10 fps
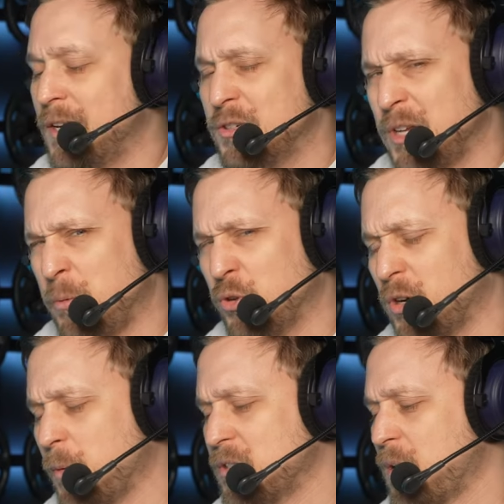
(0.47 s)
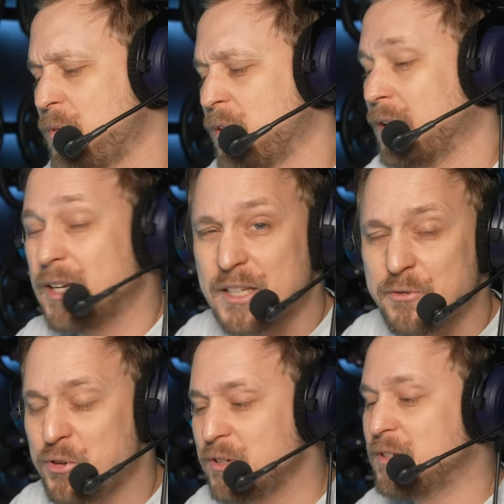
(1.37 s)
Today we talk about something a little
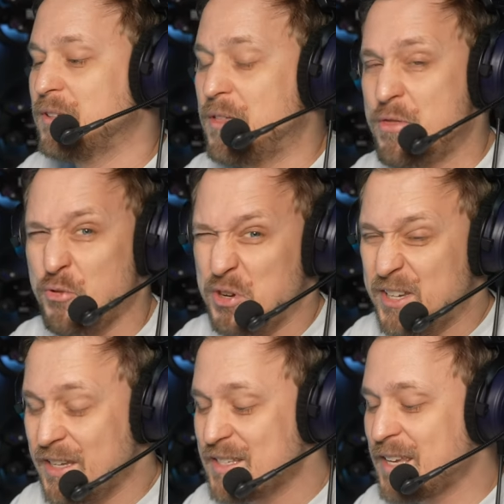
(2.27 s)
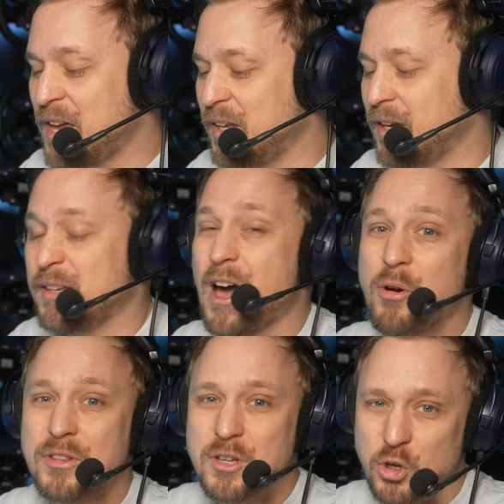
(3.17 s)
different, 3D scanning and how
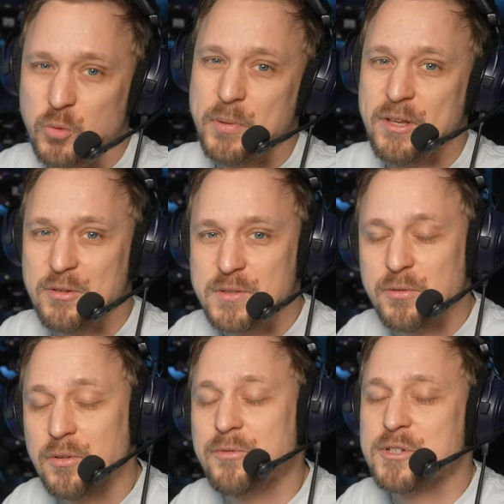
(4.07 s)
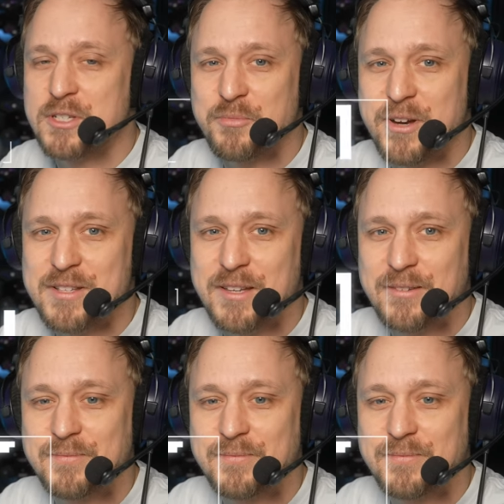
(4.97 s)
it could be useful for sim racing.